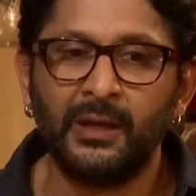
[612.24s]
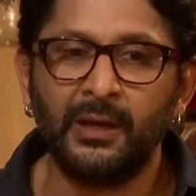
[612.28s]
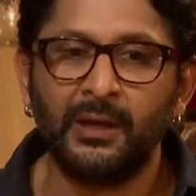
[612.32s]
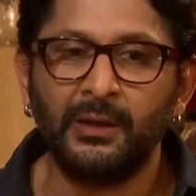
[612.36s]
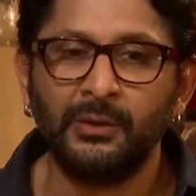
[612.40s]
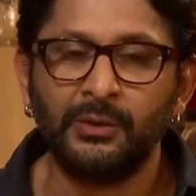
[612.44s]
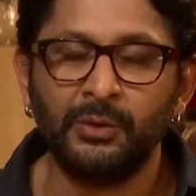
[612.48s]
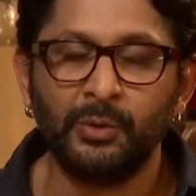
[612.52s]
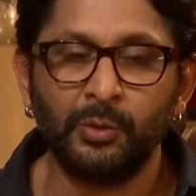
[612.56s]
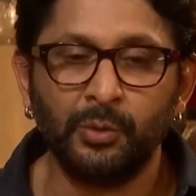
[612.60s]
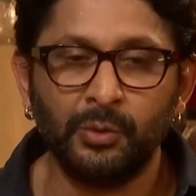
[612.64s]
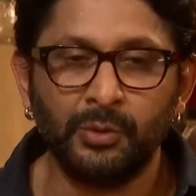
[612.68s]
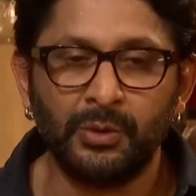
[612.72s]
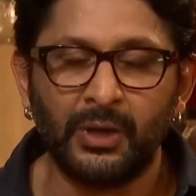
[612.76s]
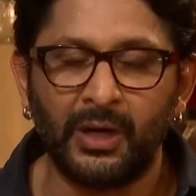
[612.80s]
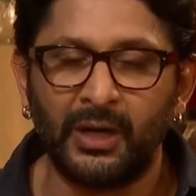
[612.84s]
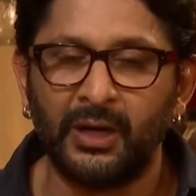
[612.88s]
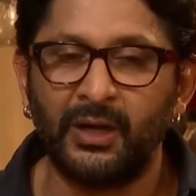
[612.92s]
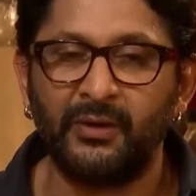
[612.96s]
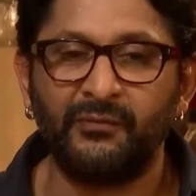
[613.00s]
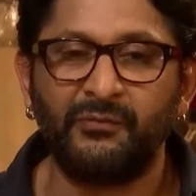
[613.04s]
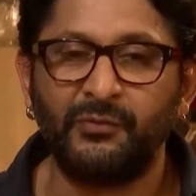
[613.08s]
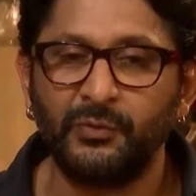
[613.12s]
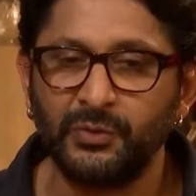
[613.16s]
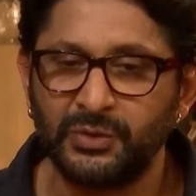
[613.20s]
you
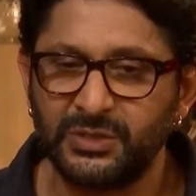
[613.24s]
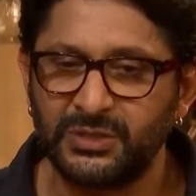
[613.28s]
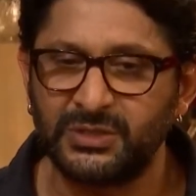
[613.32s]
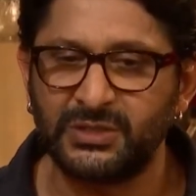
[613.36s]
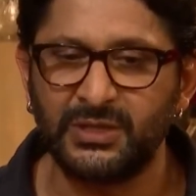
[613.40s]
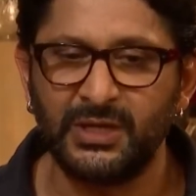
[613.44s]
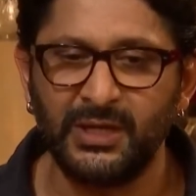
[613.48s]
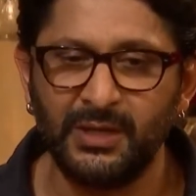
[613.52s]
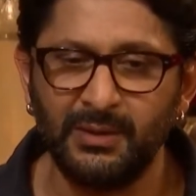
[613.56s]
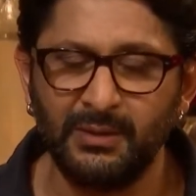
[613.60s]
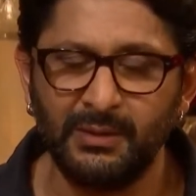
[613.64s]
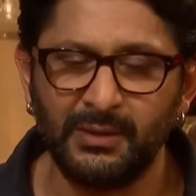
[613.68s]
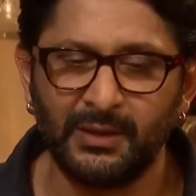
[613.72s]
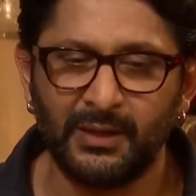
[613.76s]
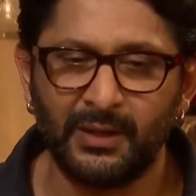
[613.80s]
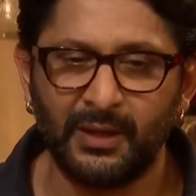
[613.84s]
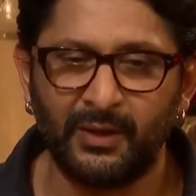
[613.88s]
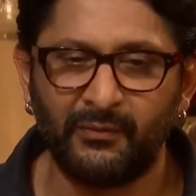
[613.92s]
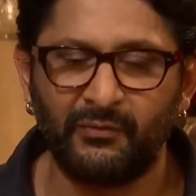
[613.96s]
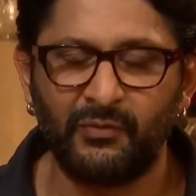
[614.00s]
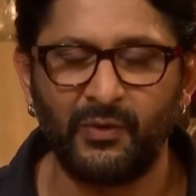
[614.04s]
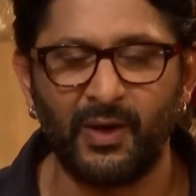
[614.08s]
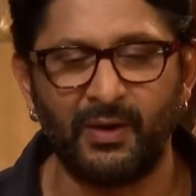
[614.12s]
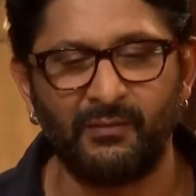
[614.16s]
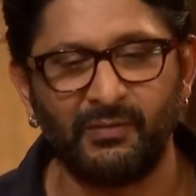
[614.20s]
if you see
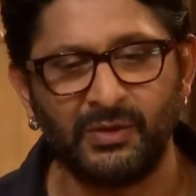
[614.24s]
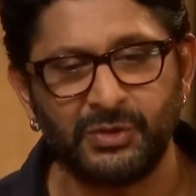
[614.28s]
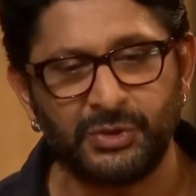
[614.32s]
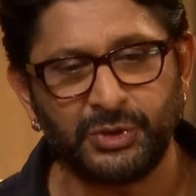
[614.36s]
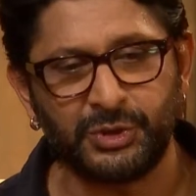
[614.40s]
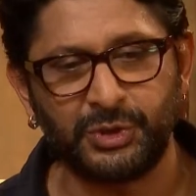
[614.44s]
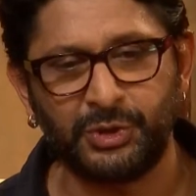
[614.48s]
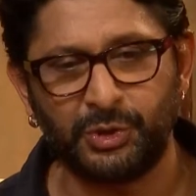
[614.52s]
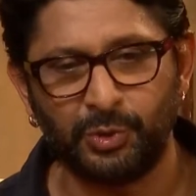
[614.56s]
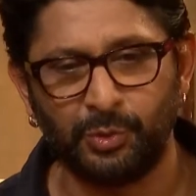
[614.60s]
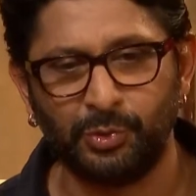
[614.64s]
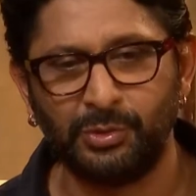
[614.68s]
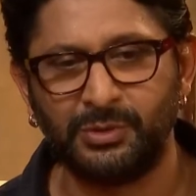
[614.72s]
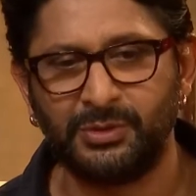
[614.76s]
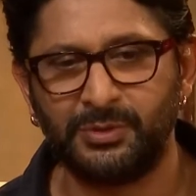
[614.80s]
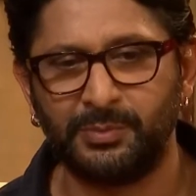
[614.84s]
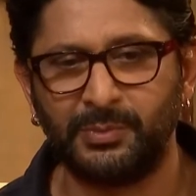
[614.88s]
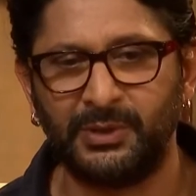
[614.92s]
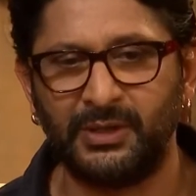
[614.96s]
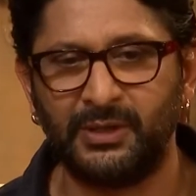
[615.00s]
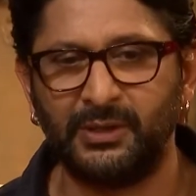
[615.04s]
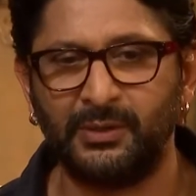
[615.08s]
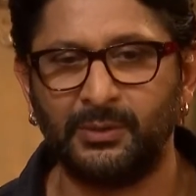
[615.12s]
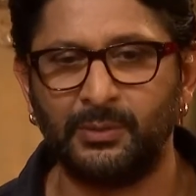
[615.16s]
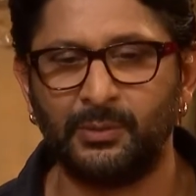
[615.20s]
if you ever shoot
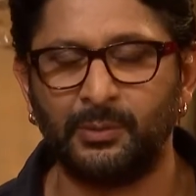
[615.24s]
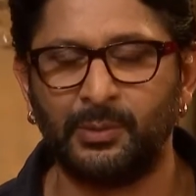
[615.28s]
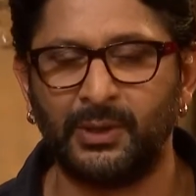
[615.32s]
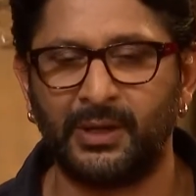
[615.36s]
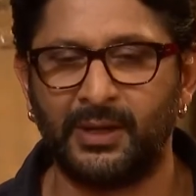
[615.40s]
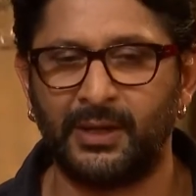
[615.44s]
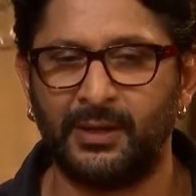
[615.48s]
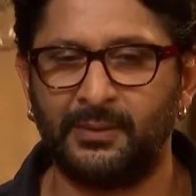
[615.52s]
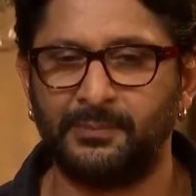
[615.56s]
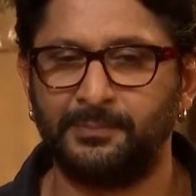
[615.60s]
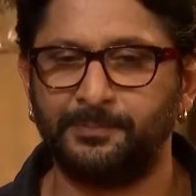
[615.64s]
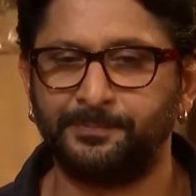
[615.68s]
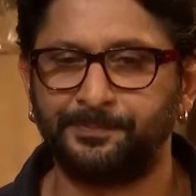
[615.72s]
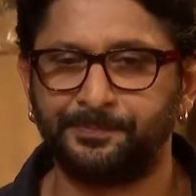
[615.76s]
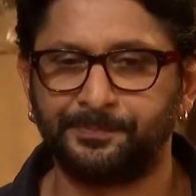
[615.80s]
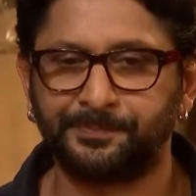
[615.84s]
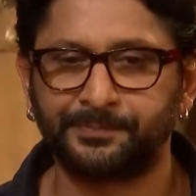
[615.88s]
me when i'm